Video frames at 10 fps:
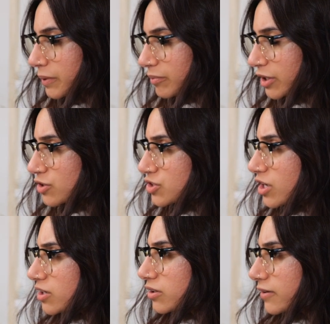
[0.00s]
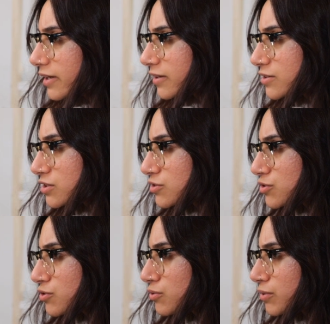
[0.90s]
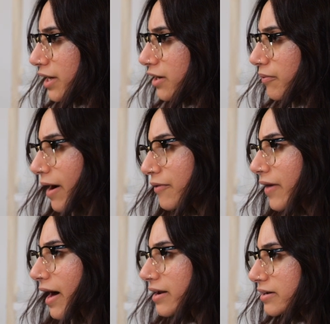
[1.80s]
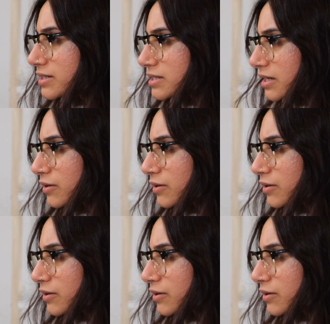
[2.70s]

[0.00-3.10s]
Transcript: know, people here struggle, like there's no getting around that. It is a